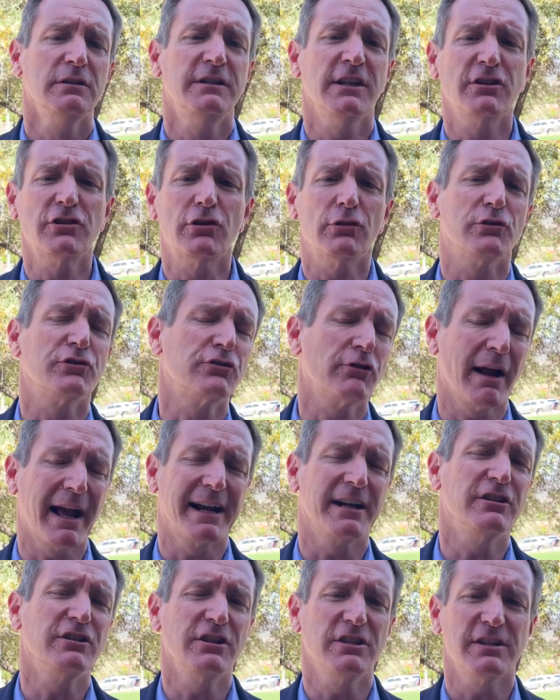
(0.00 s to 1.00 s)
digital
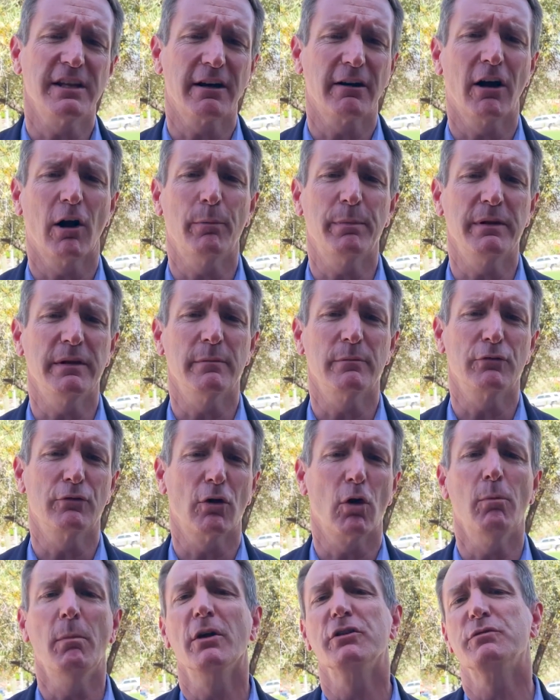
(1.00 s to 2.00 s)
strategies that are helping them
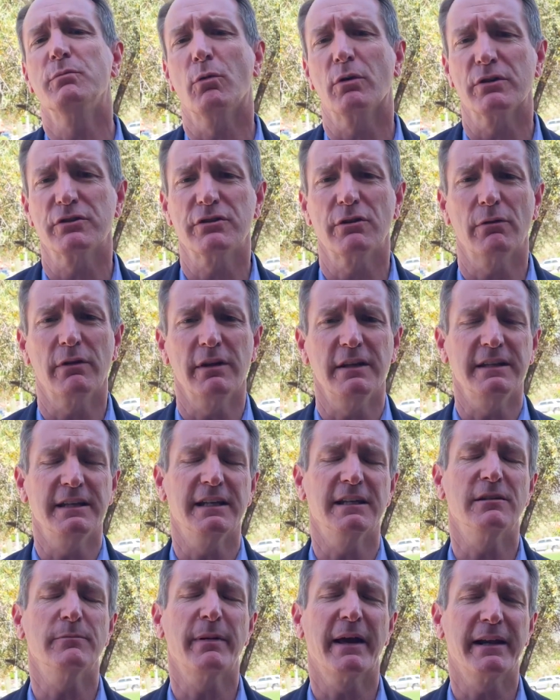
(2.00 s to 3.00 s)
grow much more so than the
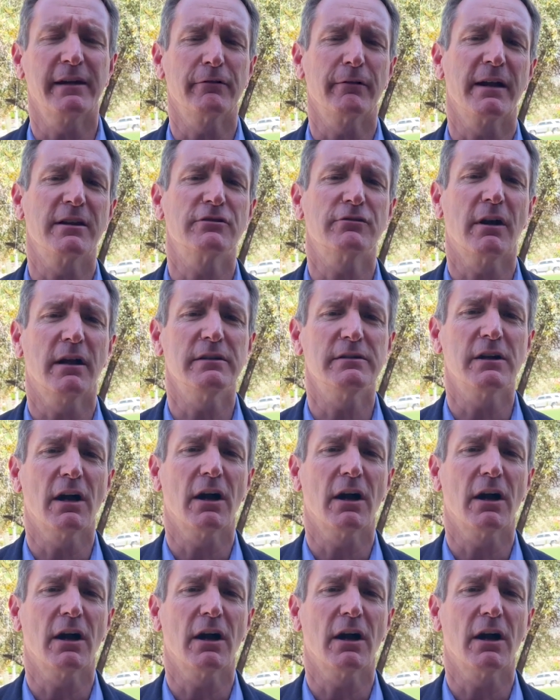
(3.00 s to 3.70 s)
independent restaurants